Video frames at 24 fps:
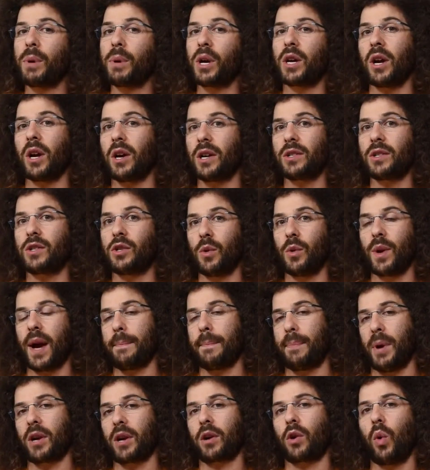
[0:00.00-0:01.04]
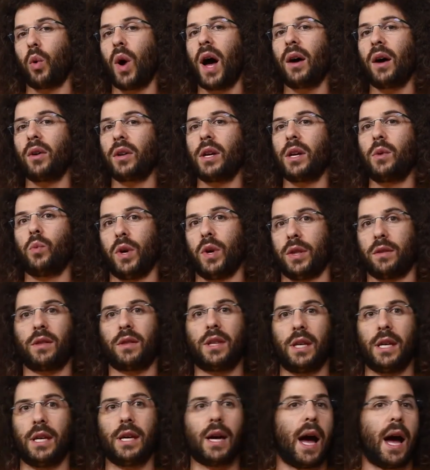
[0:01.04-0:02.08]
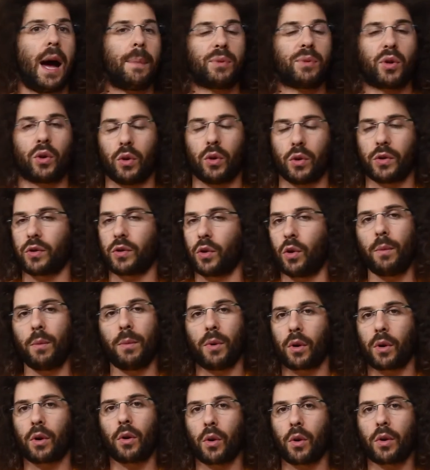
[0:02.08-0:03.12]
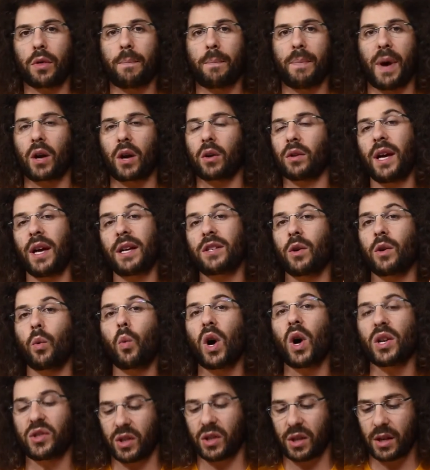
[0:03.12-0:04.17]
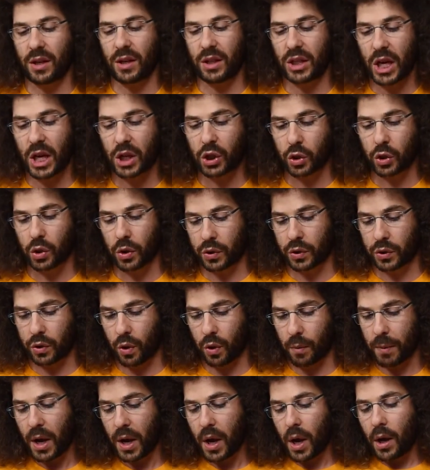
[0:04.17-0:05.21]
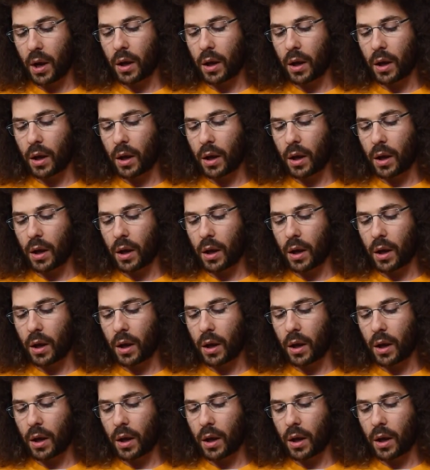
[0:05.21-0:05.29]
because you got better quality with the optical zoom or the better lens. It wasn't digital zoom.